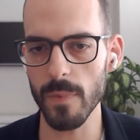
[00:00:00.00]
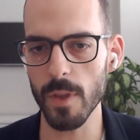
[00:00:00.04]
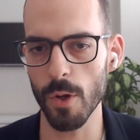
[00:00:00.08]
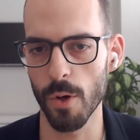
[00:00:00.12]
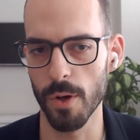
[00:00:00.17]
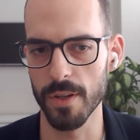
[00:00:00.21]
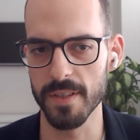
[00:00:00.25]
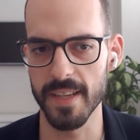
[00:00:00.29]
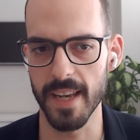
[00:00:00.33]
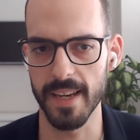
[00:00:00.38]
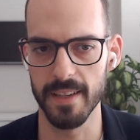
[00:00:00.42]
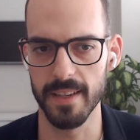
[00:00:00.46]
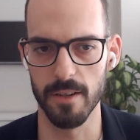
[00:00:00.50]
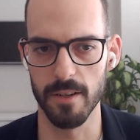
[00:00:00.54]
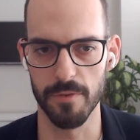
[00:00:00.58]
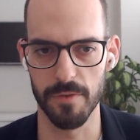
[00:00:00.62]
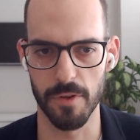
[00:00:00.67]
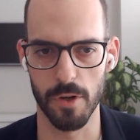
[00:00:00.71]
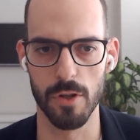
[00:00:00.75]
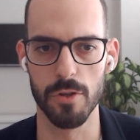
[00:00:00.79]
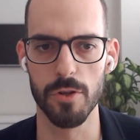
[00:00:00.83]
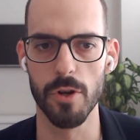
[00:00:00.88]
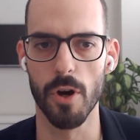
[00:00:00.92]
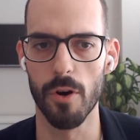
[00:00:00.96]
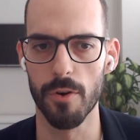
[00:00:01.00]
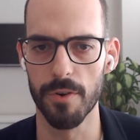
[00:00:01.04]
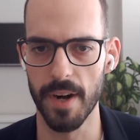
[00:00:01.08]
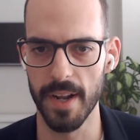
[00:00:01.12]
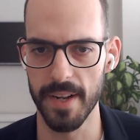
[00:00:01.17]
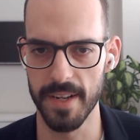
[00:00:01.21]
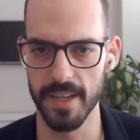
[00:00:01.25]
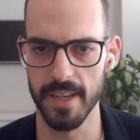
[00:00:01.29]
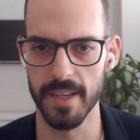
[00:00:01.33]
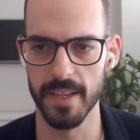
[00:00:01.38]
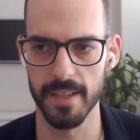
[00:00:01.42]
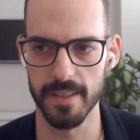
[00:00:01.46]
or second of all, you're
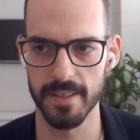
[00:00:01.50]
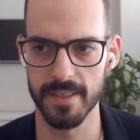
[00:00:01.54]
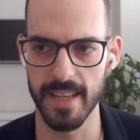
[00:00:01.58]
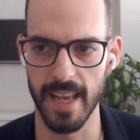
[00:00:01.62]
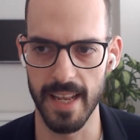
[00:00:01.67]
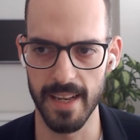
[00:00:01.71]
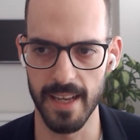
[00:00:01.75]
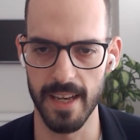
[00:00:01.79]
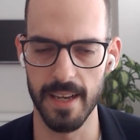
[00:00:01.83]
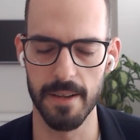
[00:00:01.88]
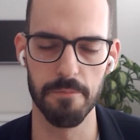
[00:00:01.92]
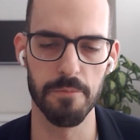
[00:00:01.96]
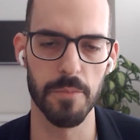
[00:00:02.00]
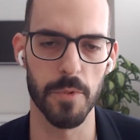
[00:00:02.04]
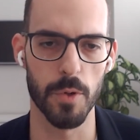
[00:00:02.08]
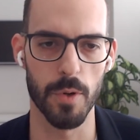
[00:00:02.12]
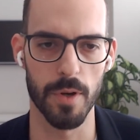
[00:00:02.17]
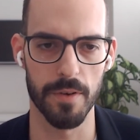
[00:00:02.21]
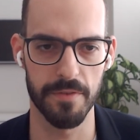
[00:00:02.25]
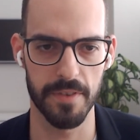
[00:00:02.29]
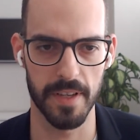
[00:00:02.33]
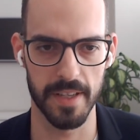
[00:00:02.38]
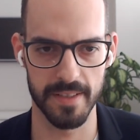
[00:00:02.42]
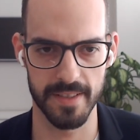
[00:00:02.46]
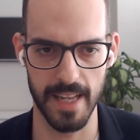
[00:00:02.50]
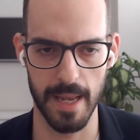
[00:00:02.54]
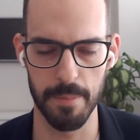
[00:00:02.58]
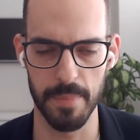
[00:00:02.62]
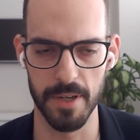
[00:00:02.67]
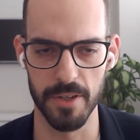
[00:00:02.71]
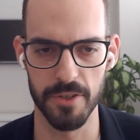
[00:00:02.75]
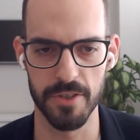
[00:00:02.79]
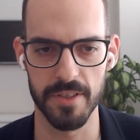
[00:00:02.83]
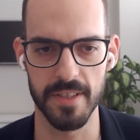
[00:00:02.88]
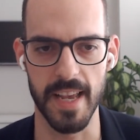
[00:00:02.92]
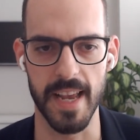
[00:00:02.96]
already a seller, you have
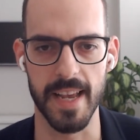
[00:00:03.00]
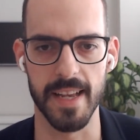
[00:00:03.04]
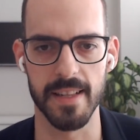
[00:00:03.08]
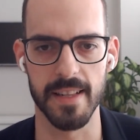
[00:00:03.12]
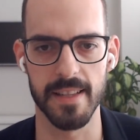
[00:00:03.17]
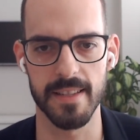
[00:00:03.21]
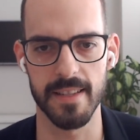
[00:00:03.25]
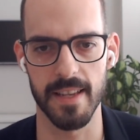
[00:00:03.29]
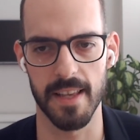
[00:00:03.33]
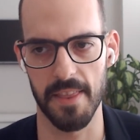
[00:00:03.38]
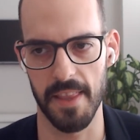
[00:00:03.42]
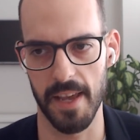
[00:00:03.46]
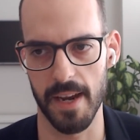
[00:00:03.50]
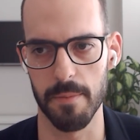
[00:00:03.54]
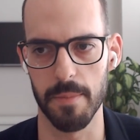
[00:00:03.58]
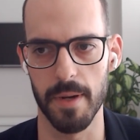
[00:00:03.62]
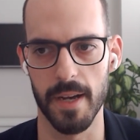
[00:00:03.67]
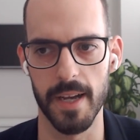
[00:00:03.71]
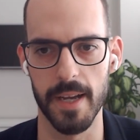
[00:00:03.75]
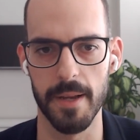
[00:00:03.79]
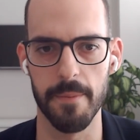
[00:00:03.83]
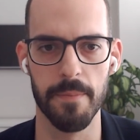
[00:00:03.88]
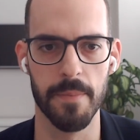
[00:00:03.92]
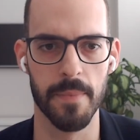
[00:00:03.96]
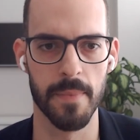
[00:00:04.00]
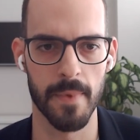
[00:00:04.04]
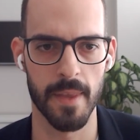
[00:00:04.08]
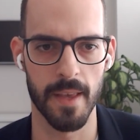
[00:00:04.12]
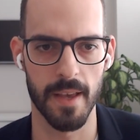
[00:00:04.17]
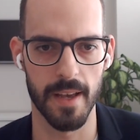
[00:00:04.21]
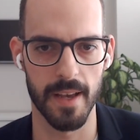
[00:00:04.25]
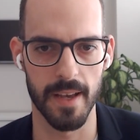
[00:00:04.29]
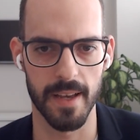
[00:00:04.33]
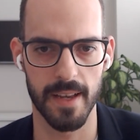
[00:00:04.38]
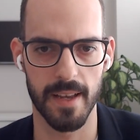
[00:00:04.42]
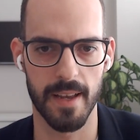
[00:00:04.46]
established sales, and thereby
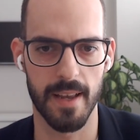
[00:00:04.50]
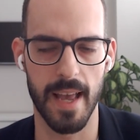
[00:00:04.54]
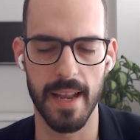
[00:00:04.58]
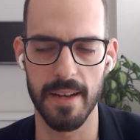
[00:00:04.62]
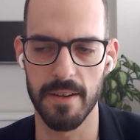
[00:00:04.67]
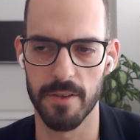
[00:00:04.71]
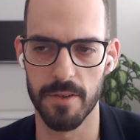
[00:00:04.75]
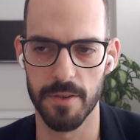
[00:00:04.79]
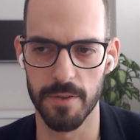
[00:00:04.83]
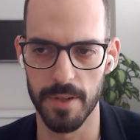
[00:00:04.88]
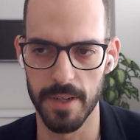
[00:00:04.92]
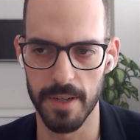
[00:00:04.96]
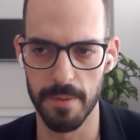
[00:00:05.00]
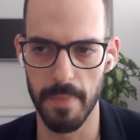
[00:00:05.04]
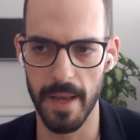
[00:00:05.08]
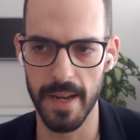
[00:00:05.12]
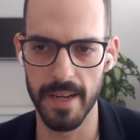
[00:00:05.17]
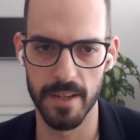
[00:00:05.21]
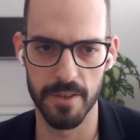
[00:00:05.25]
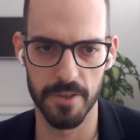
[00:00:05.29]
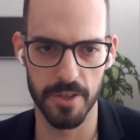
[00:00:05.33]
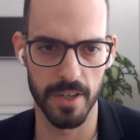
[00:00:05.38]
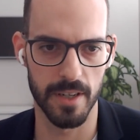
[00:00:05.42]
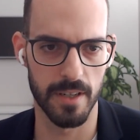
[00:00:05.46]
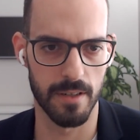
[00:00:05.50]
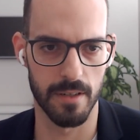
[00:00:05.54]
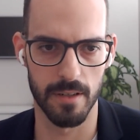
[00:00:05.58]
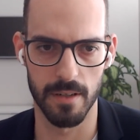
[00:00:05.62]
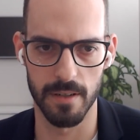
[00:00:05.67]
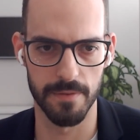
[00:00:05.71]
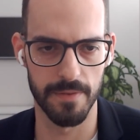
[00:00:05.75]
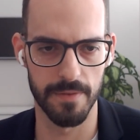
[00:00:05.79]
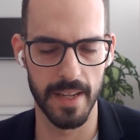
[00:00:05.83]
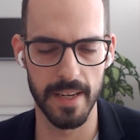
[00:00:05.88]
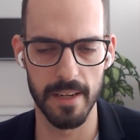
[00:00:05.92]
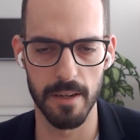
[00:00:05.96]
a category manager or
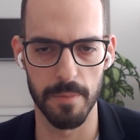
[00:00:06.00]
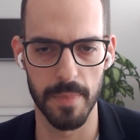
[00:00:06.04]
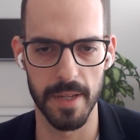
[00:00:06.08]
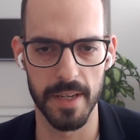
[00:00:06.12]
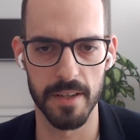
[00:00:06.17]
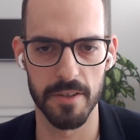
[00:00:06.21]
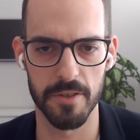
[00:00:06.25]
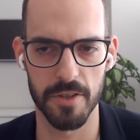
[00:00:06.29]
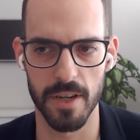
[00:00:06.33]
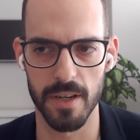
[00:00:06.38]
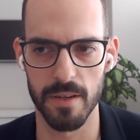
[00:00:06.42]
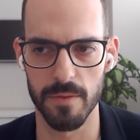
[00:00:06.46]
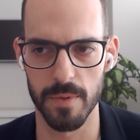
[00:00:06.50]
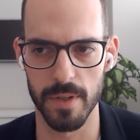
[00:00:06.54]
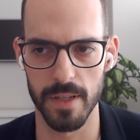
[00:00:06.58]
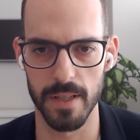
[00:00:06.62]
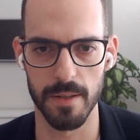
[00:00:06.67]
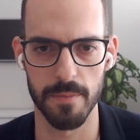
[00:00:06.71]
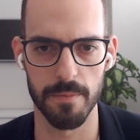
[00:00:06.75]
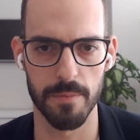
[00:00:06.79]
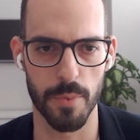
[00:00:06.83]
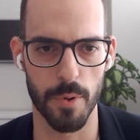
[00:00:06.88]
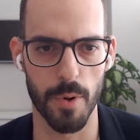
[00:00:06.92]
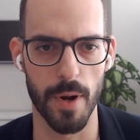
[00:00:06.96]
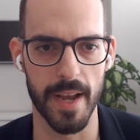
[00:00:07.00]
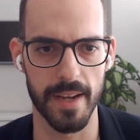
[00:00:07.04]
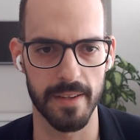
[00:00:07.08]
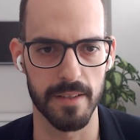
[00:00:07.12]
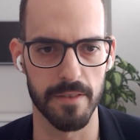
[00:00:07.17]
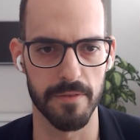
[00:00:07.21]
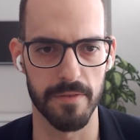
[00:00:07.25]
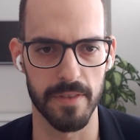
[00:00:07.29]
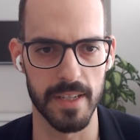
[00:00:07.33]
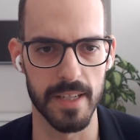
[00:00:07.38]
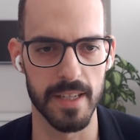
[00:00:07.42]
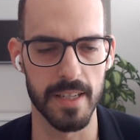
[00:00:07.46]
a vendor manager will
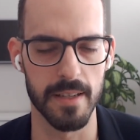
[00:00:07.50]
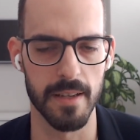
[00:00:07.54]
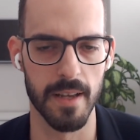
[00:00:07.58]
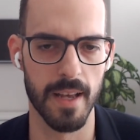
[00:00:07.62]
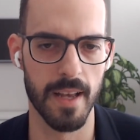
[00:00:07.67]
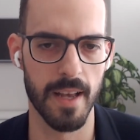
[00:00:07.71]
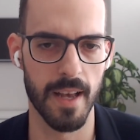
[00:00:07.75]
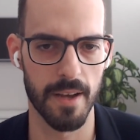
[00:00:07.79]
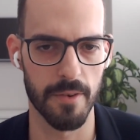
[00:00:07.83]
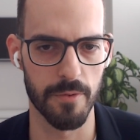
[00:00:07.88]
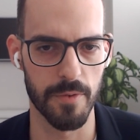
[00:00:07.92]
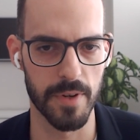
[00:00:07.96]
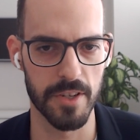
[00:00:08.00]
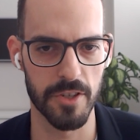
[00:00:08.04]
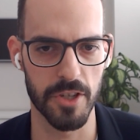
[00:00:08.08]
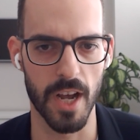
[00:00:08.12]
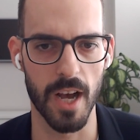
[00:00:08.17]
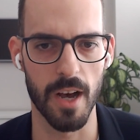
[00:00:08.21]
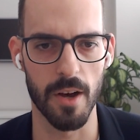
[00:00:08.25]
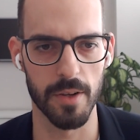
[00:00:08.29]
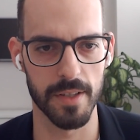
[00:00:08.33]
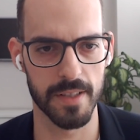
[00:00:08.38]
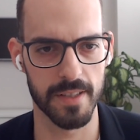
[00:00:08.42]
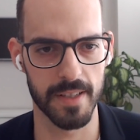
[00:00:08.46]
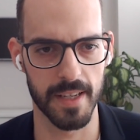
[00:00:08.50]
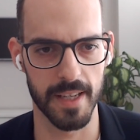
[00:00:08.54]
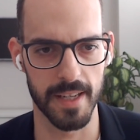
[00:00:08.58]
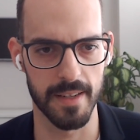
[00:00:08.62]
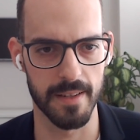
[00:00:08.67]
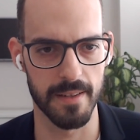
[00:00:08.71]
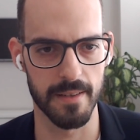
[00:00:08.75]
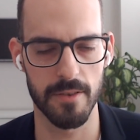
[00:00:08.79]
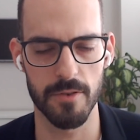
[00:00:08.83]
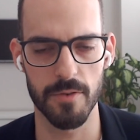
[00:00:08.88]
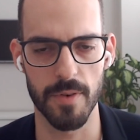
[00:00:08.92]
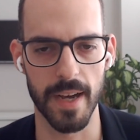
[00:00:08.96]
proactively reach out
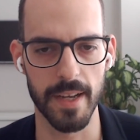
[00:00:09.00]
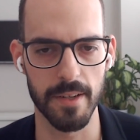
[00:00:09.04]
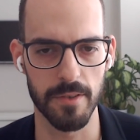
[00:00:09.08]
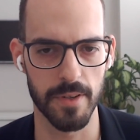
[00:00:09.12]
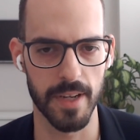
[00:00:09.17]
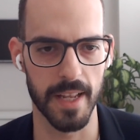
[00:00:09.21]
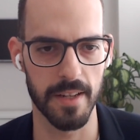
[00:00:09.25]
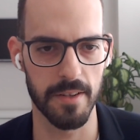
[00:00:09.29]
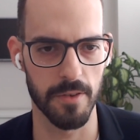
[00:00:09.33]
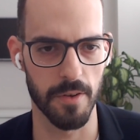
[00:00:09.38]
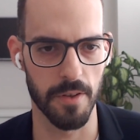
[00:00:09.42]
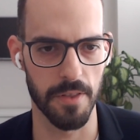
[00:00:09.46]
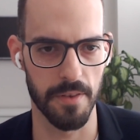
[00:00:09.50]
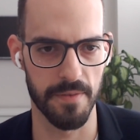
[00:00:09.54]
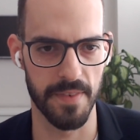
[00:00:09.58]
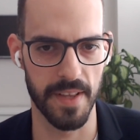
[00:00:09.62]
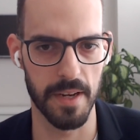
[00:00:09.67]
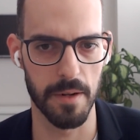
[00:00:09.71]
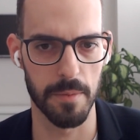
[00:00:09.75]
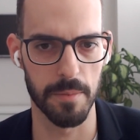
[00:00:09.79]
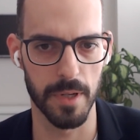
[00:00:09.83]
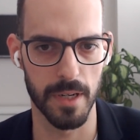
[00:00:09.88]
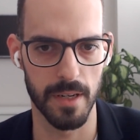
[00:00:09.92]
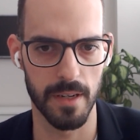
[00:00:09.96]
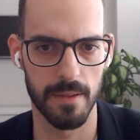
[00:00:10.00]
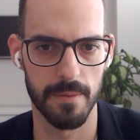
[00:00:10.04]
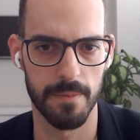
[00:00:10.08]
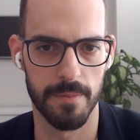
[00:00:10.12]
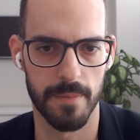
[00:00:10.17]
and try to get you on the vendor model.